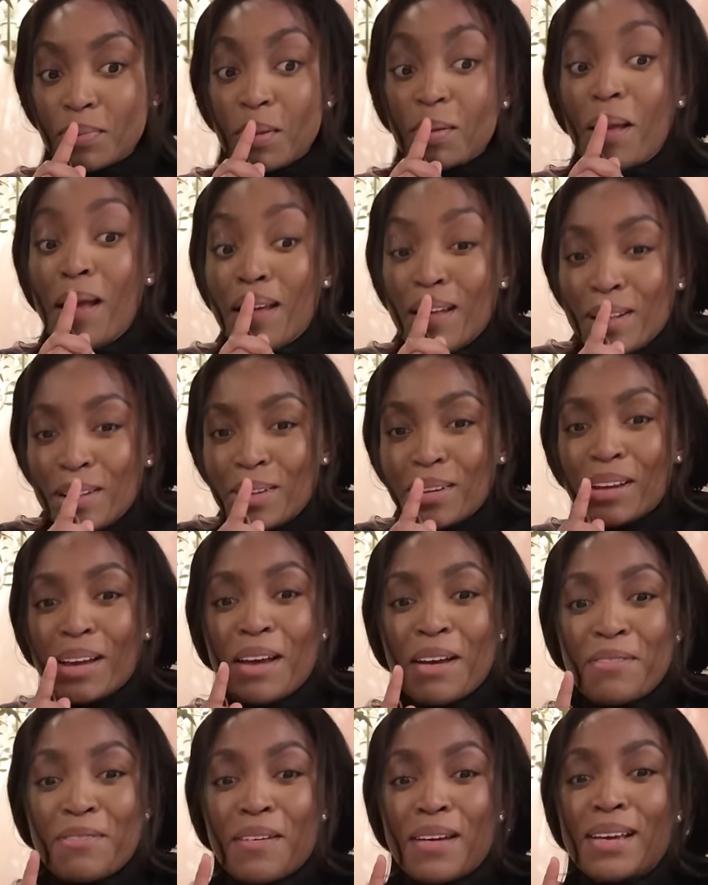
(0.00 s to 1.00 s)
Look at
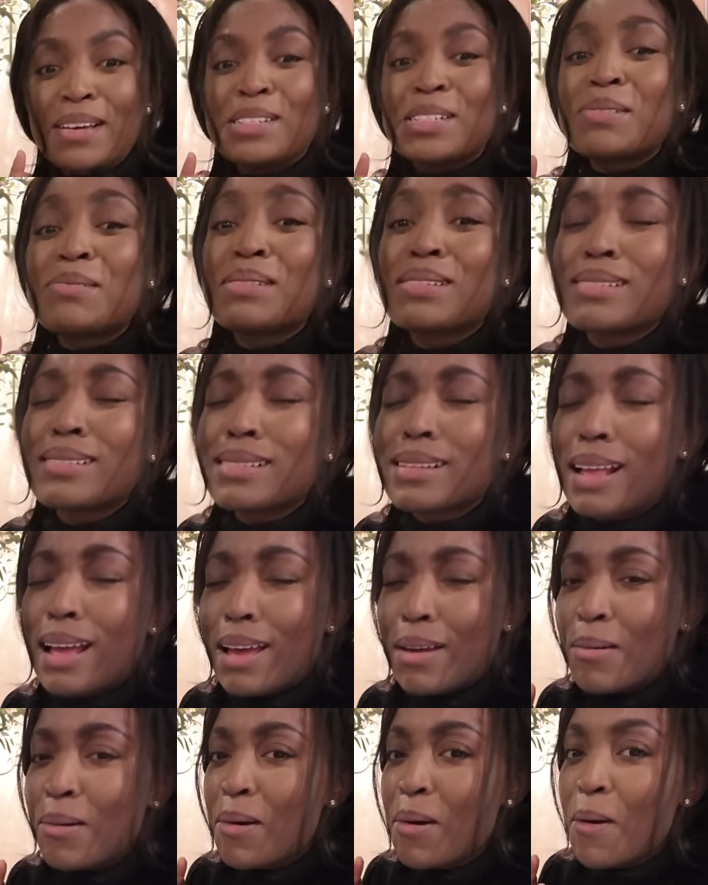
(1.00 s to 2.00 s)
her face. She was just
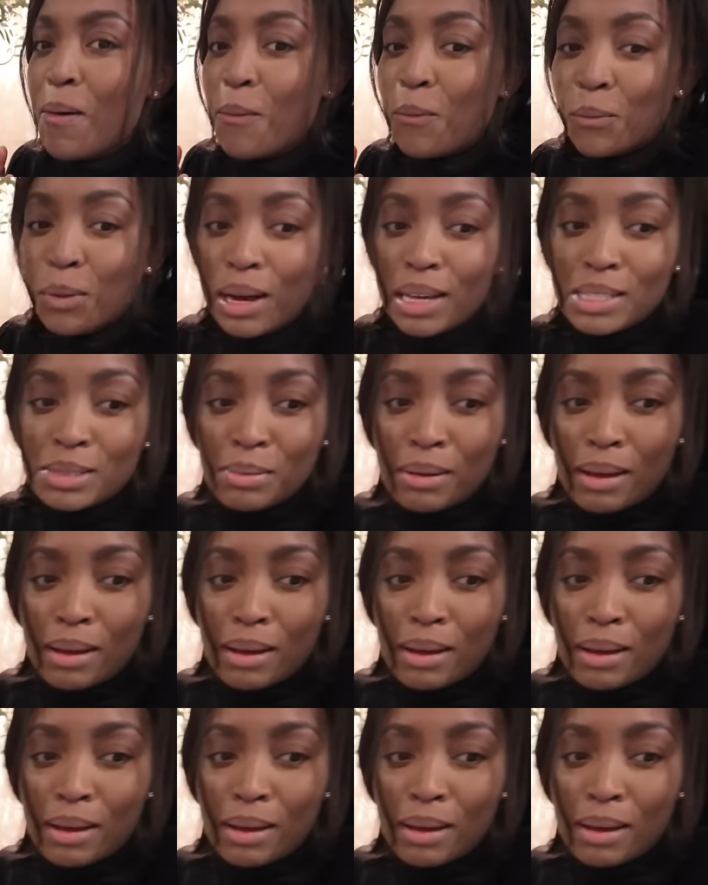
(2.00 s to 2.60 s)
like, why do